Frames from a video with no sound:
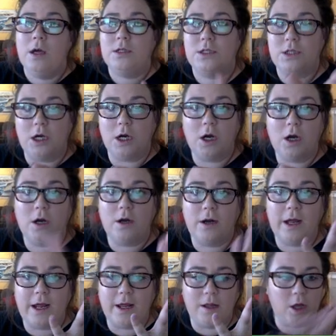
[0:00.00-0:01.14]
turn
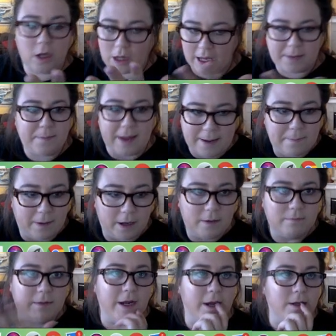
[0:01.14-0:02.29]
and look like paper?
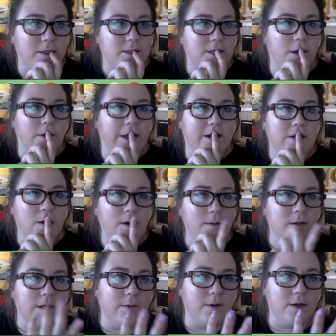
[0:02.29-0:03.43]
And so
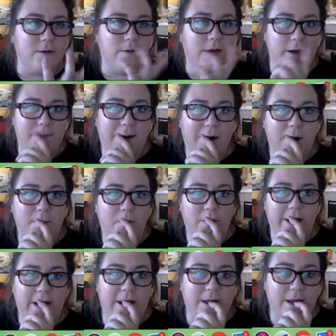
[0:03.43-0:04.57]
normally when you get a
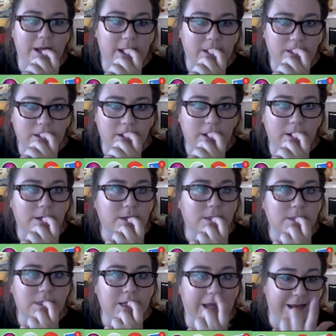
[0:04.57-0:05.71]
PowerPoint, it
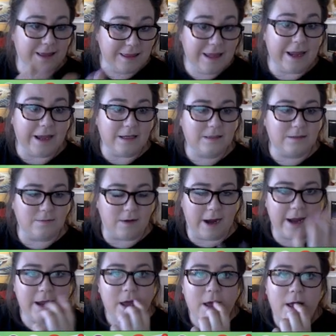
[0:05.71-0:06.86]
looks like this,
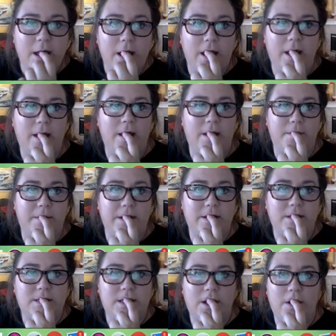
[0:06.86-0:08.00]
right? And
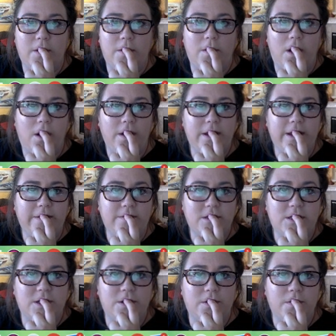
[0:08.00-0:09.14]
so all you have to
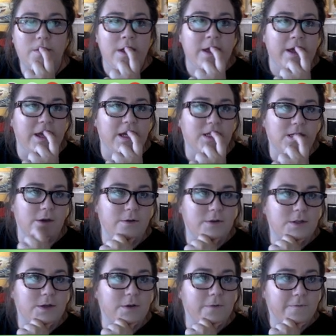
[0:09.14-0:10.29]
do is go
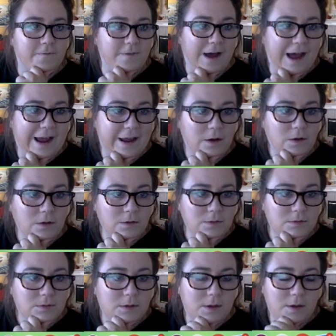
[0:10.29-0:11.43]
to File,
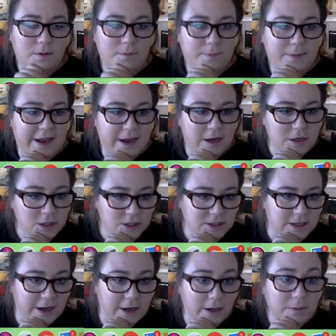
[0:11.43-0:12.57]
Page
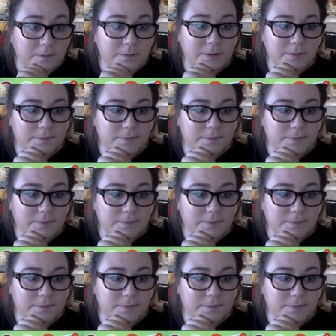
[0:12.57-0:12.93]
Setup,